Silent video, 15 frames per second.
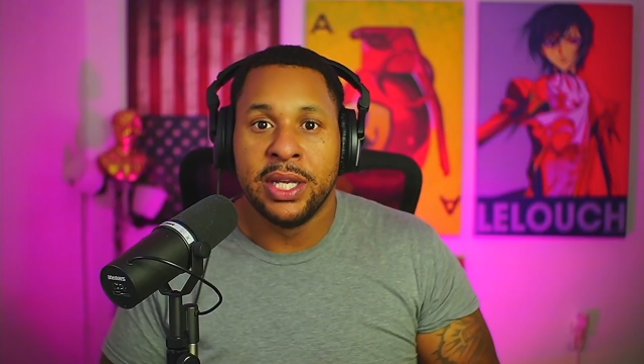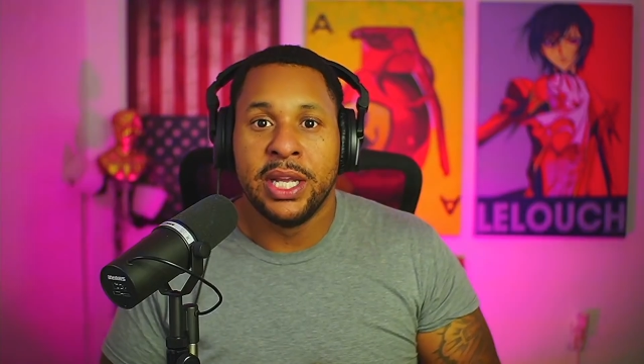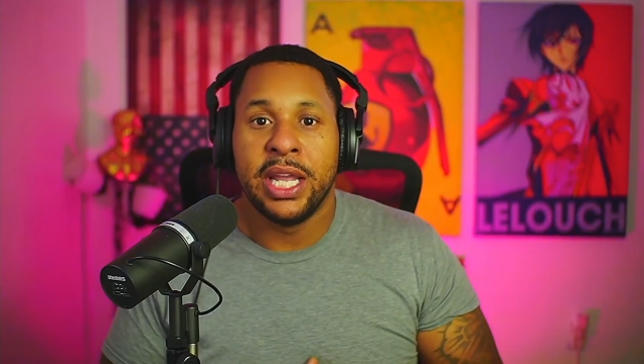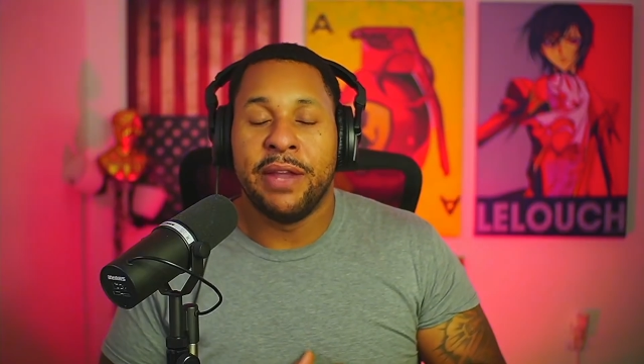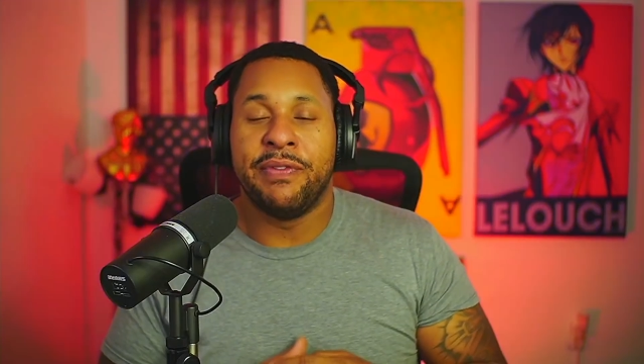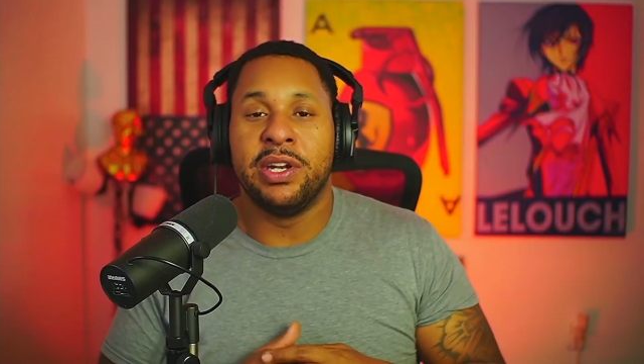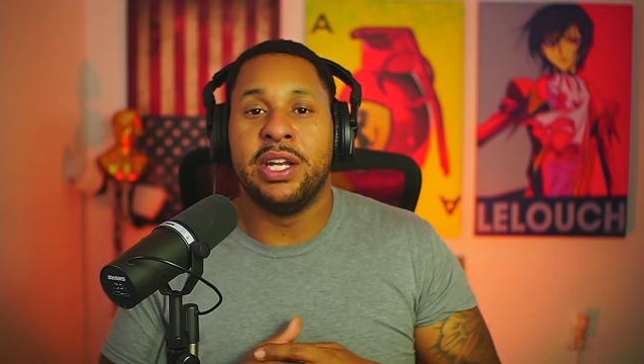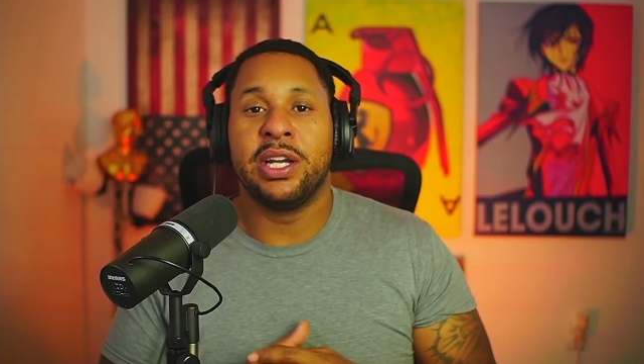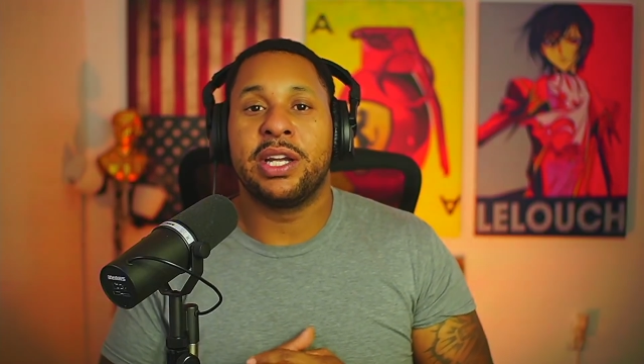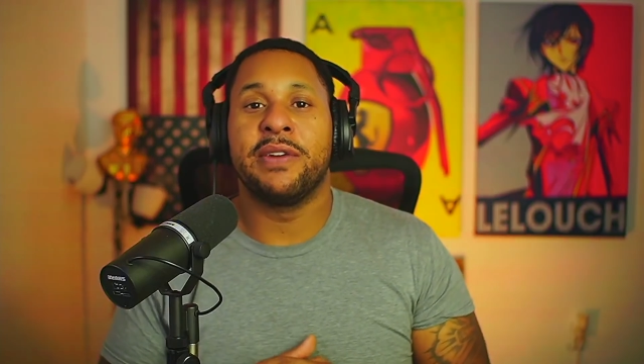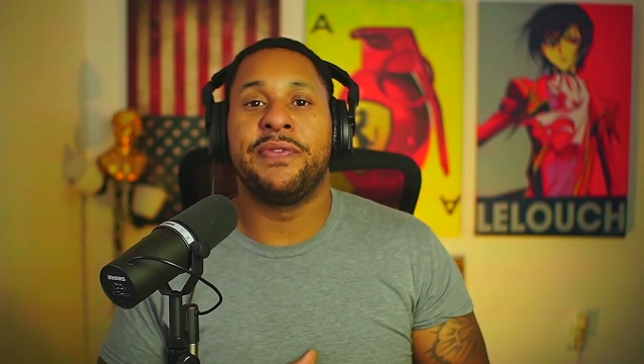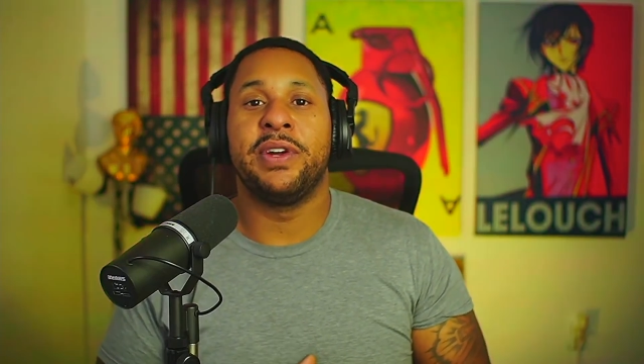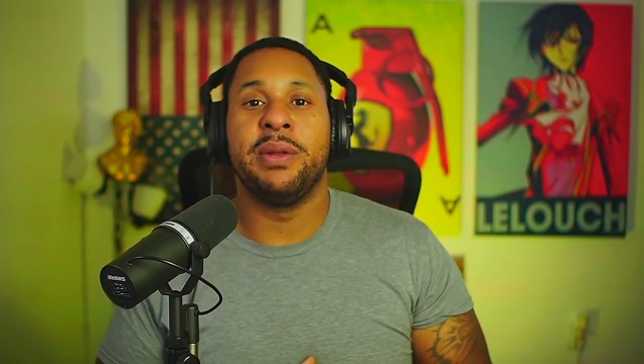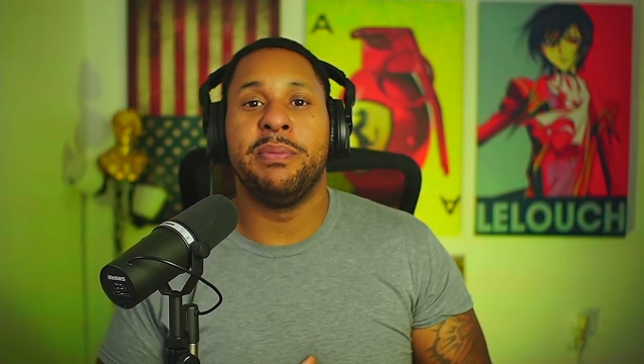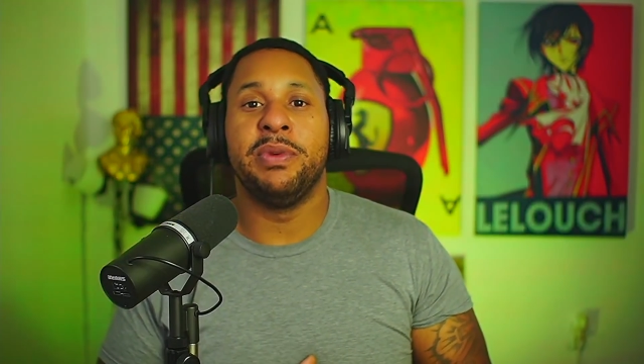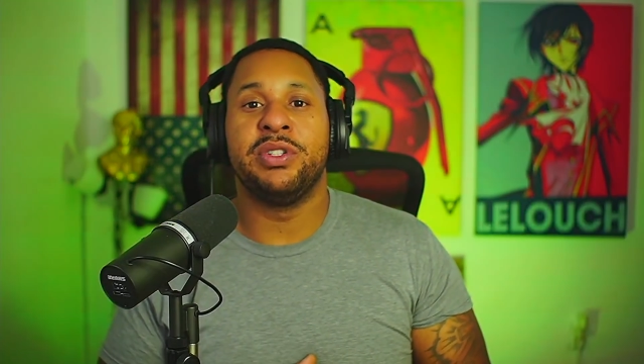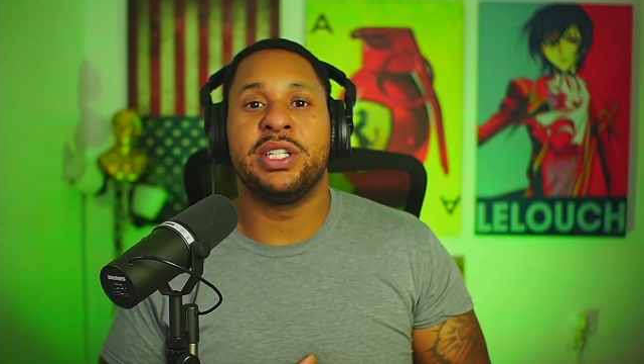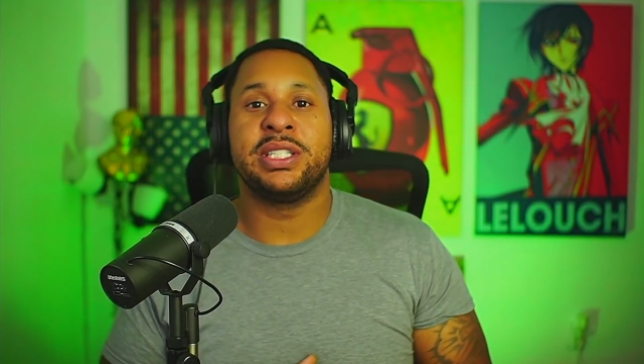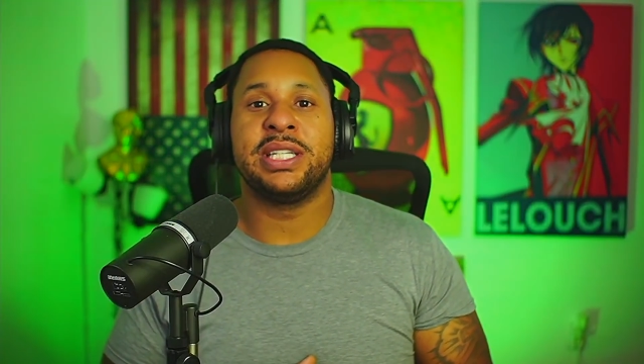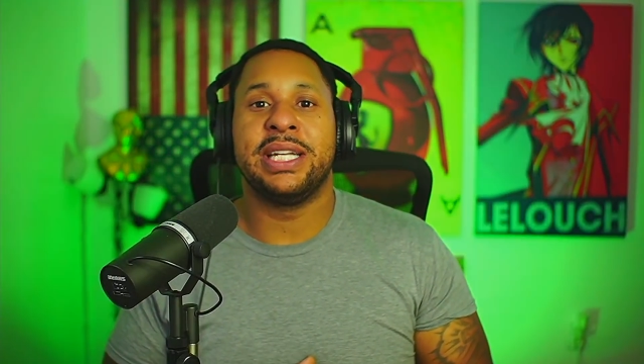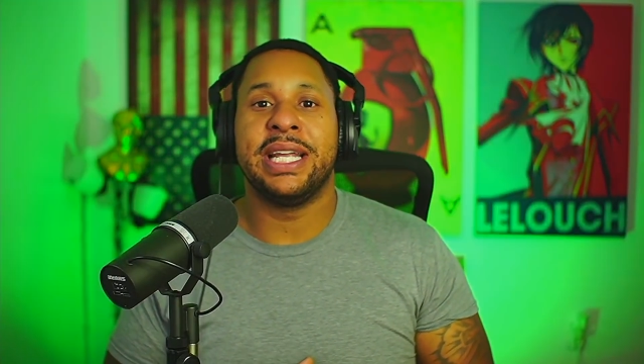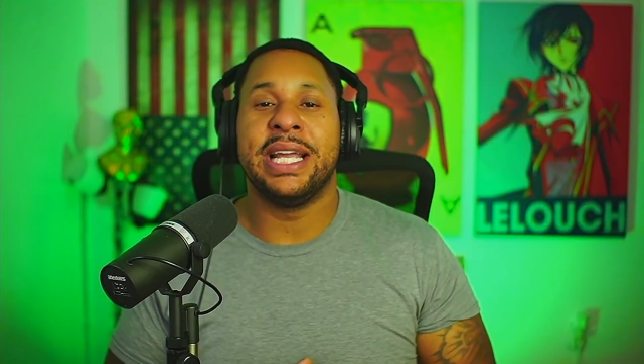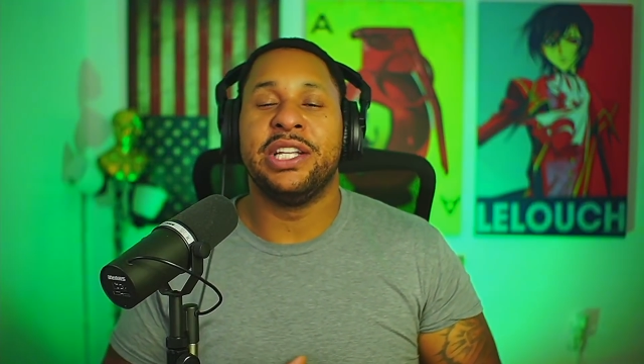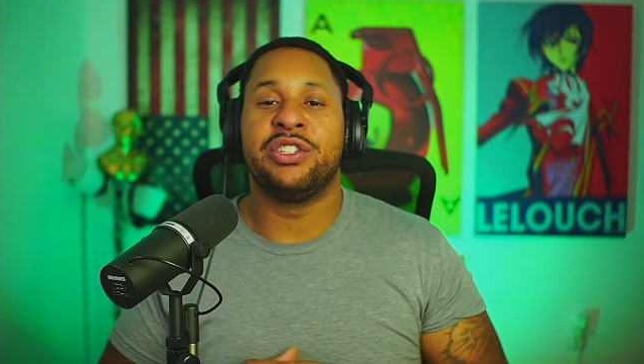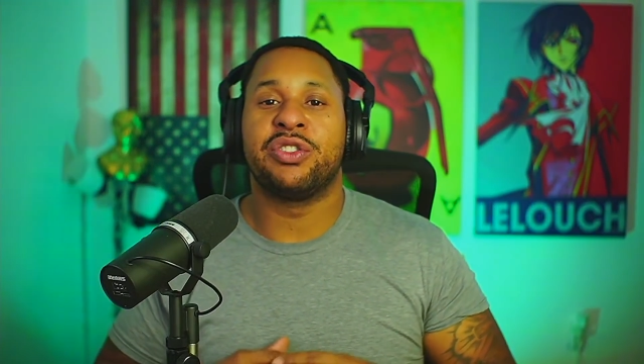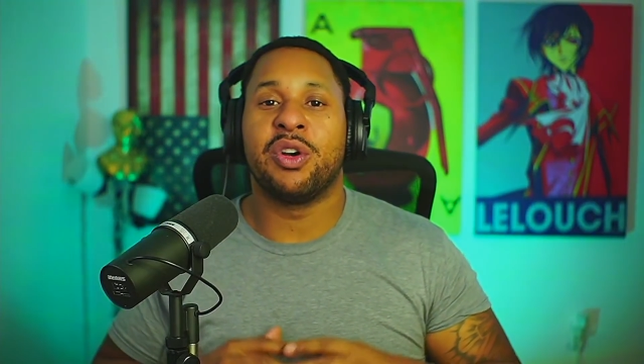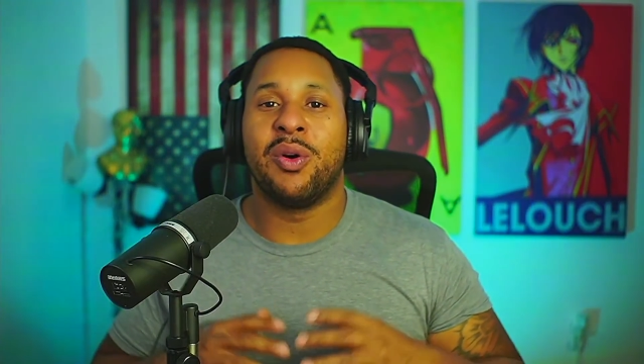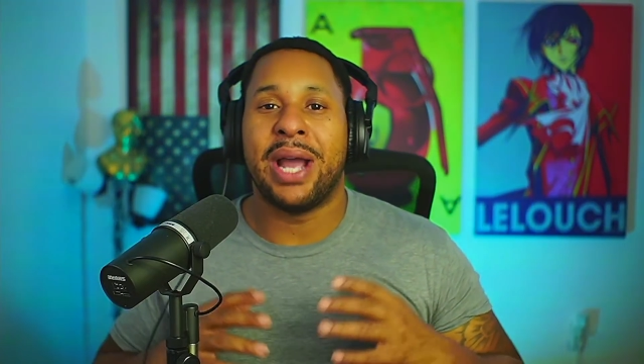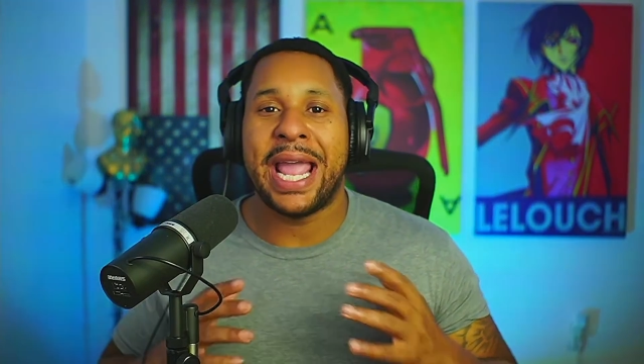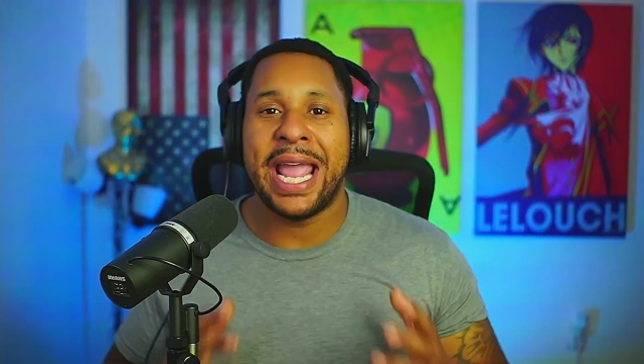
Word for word: If you're looking for the music to the intro